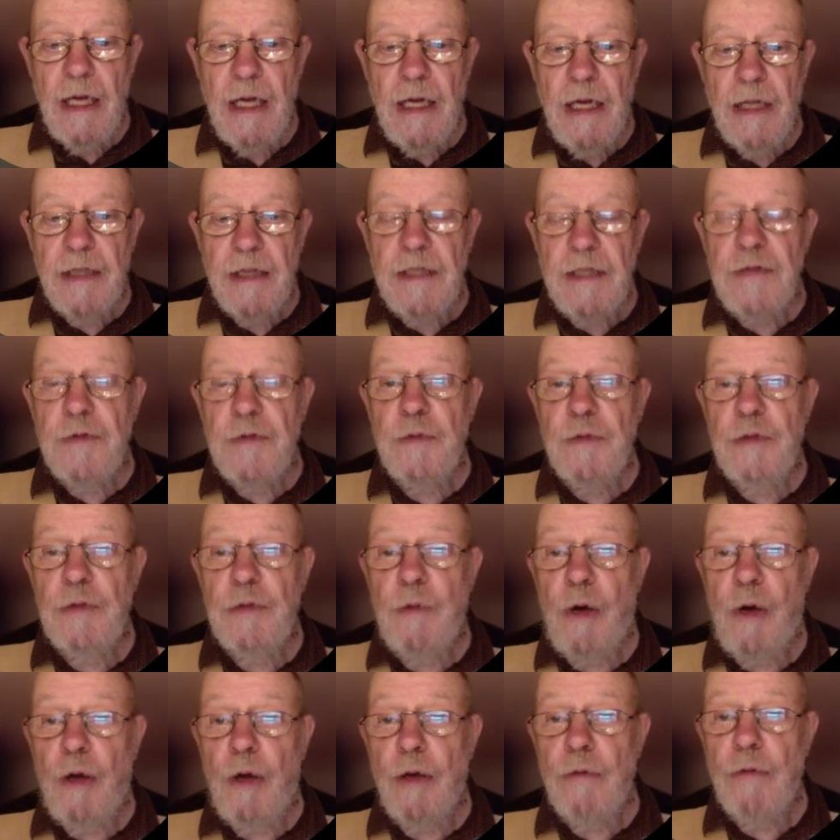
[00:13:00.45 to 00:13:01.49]
This was
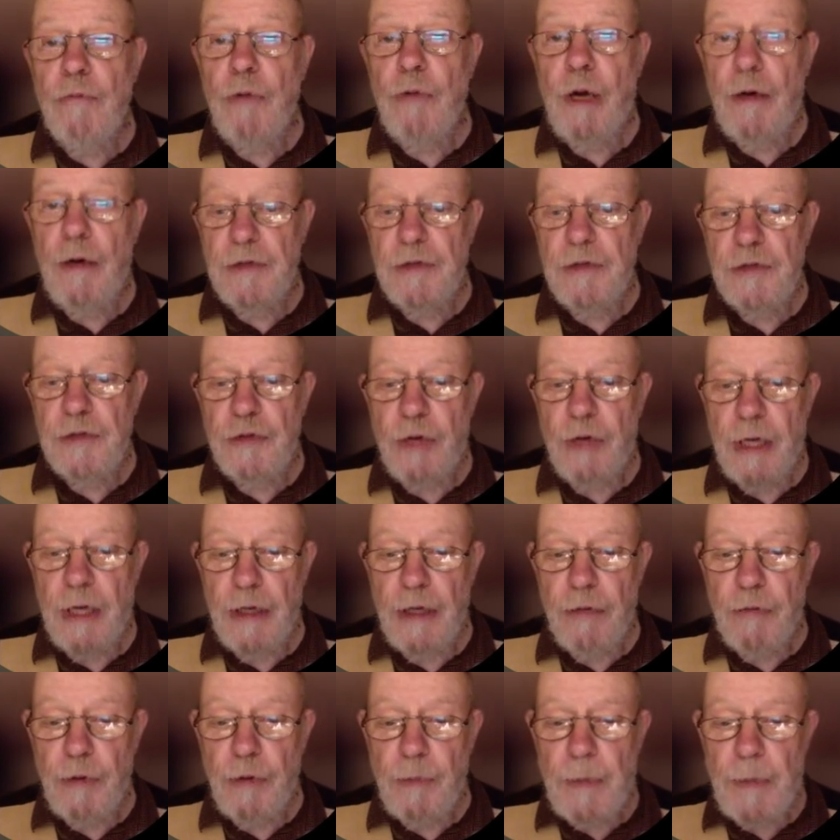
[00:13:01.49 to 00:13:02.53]
one where I was trying to
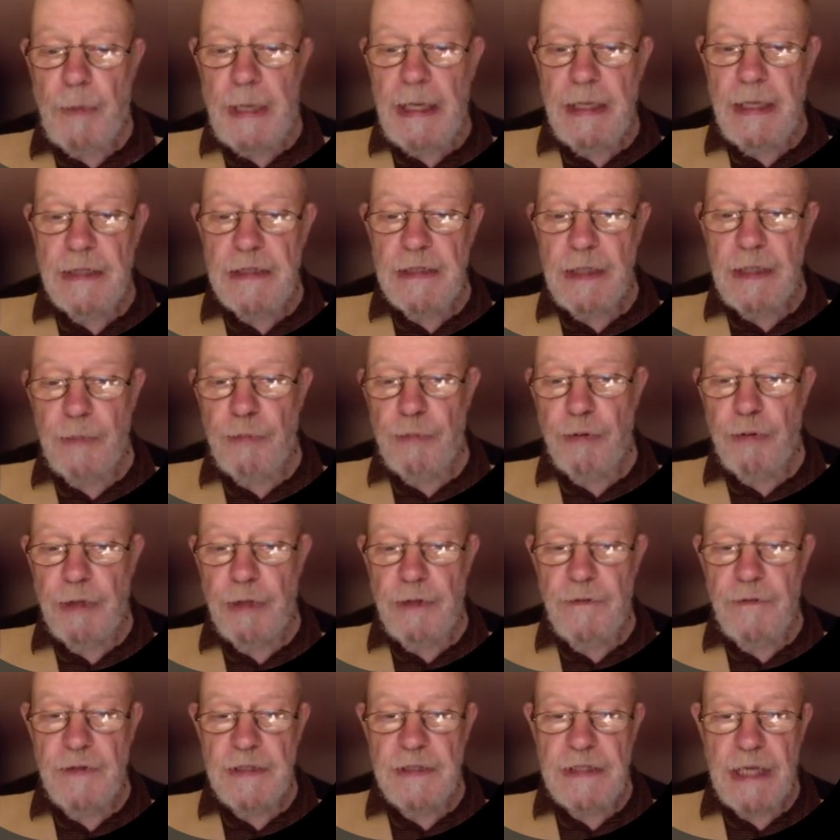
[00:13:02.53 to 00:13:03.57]
repeat a
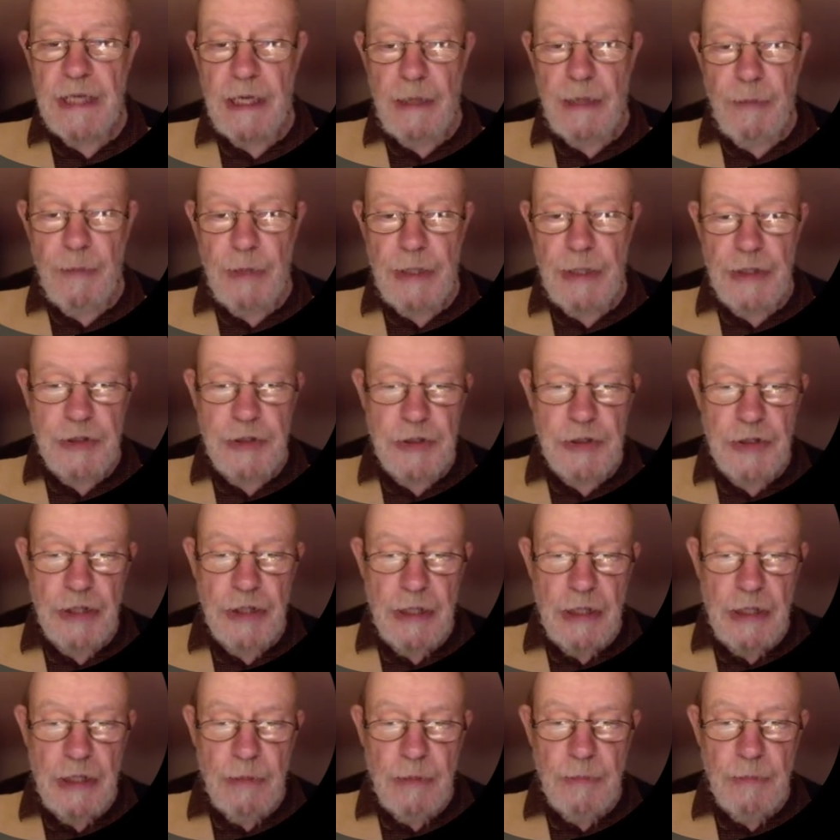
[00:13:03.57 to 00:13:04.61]
previous image,
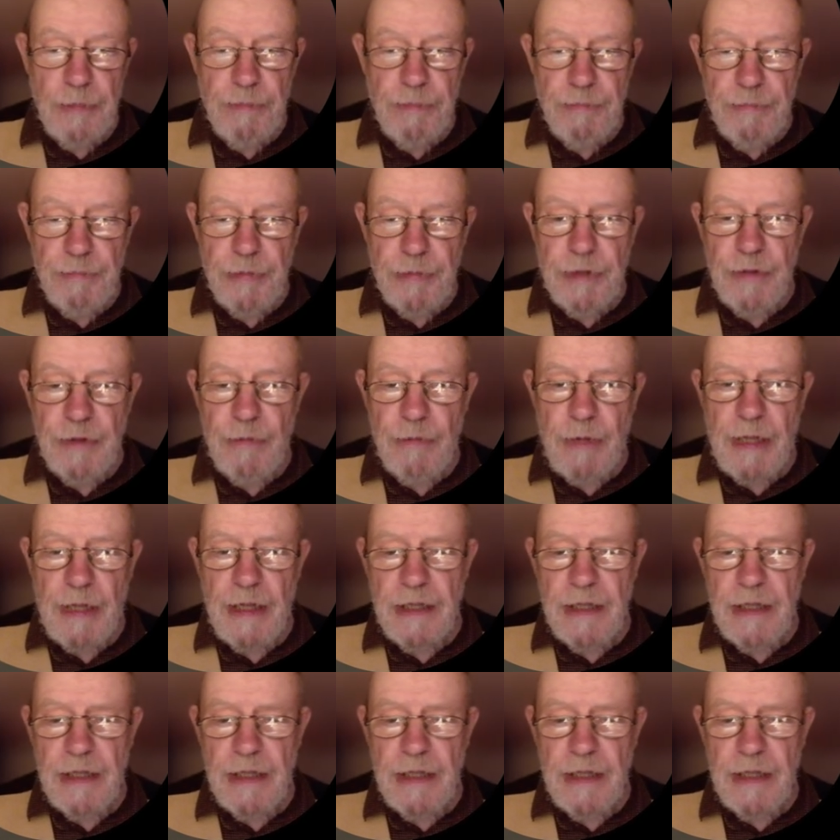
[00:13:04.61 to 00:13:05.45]
but the weather